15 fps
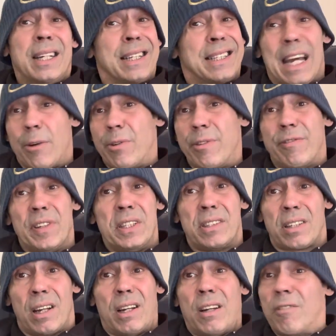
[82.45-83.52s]
Gary
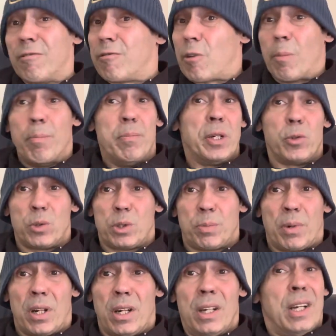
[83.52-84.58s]
Vinter from
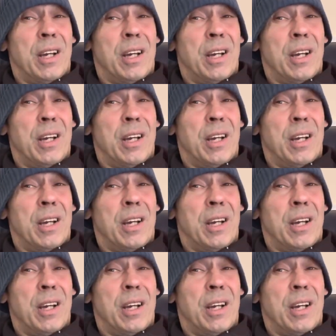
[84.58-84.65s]
Middlesbrough,